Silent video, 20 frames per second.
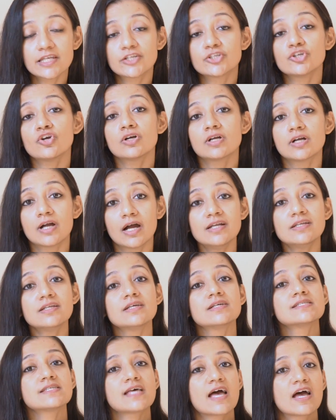that your
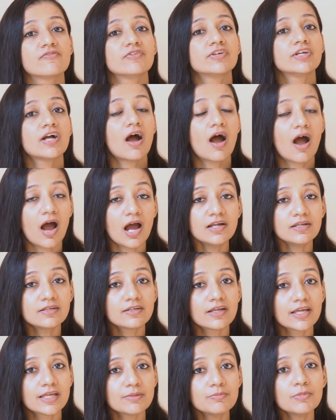gut is having a hard
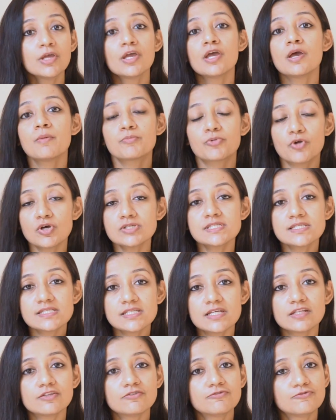time processing the